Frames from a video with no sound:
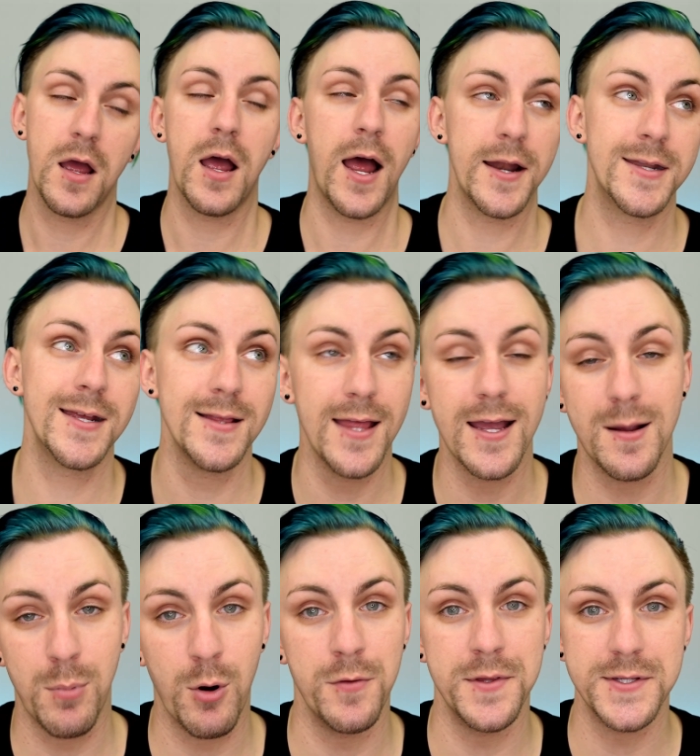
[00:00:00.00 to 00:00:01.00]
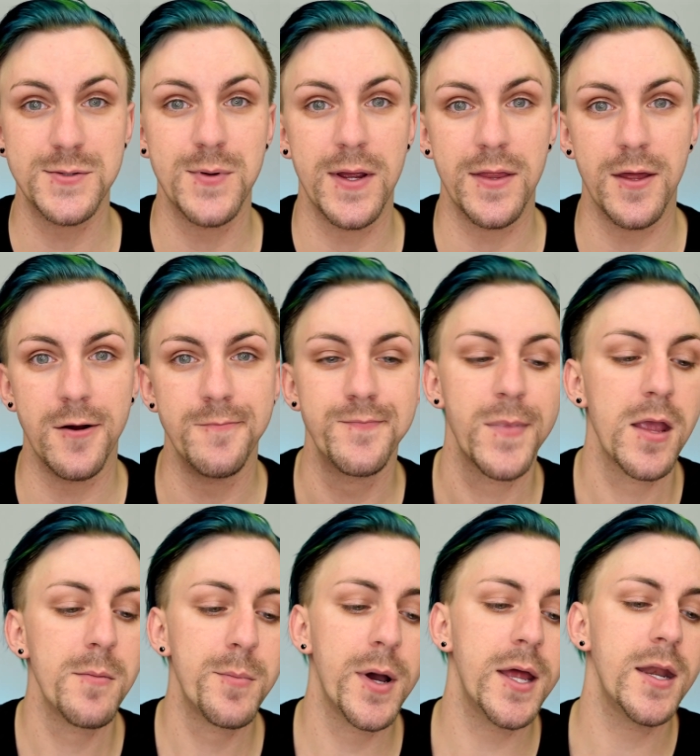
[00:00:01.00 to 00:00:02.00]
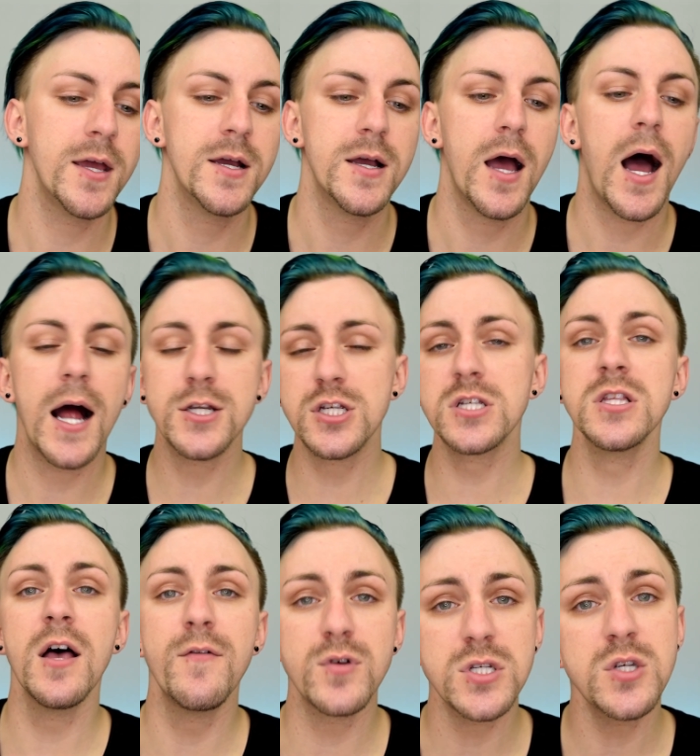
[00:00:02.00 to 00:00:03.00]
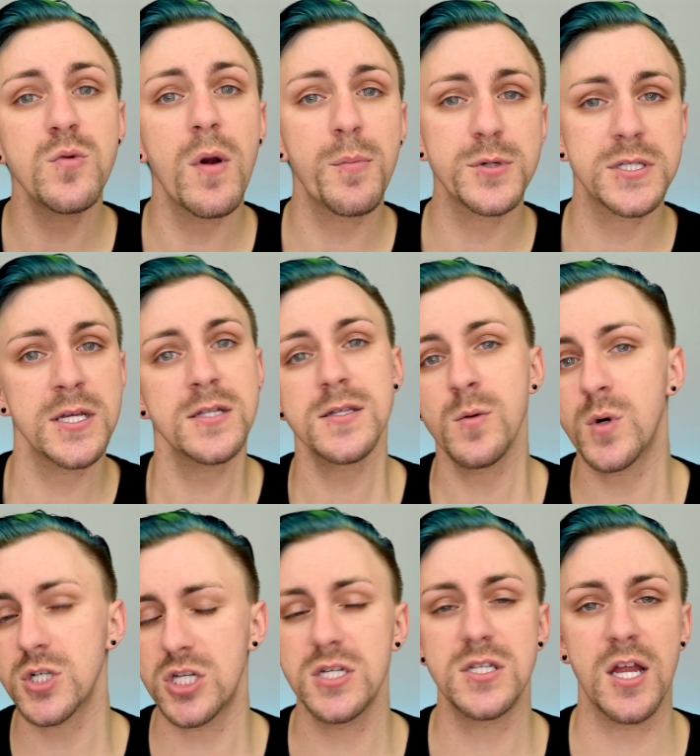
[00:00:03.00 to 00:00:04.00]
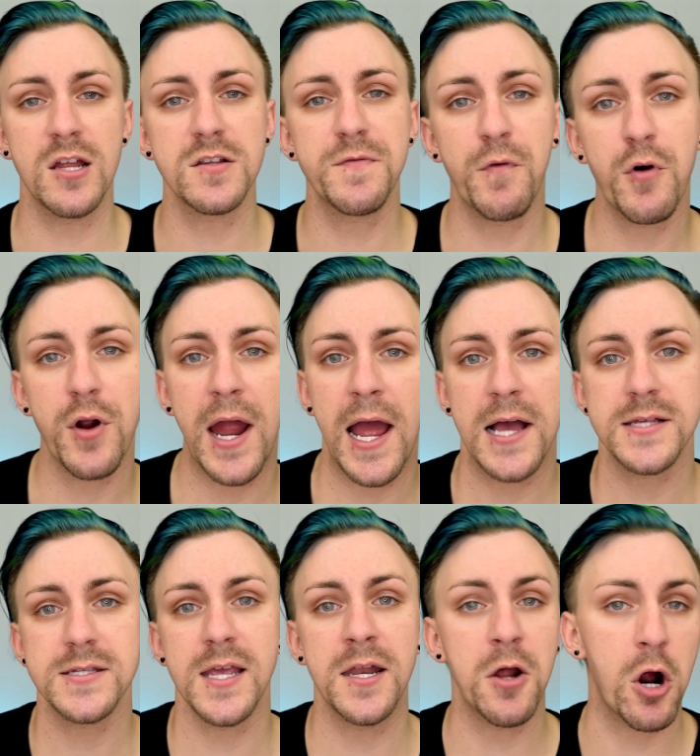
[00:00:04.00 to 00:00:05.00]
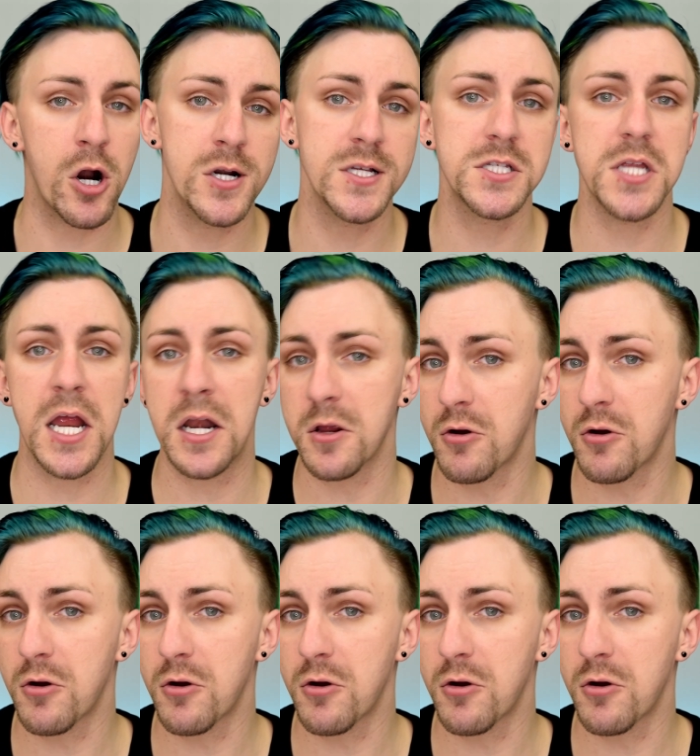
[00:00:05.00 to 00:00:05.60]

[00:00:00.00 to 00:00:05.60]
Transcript: I did like Born This Way though. But I just love what she represents and what she stands for as an artist and a